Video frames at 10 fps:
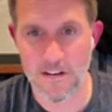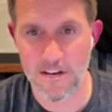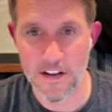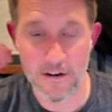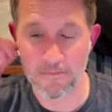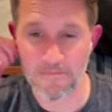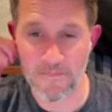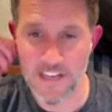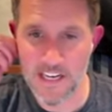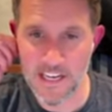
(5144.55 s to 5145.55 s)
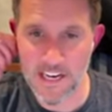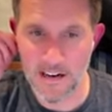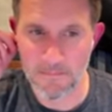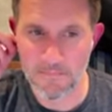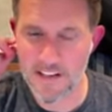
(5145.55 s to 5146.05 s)
No. The
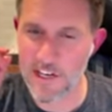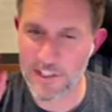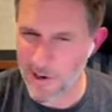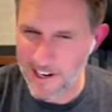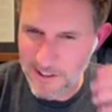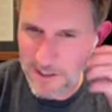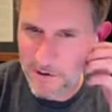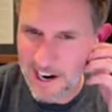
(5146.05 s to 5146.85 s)
um. So I also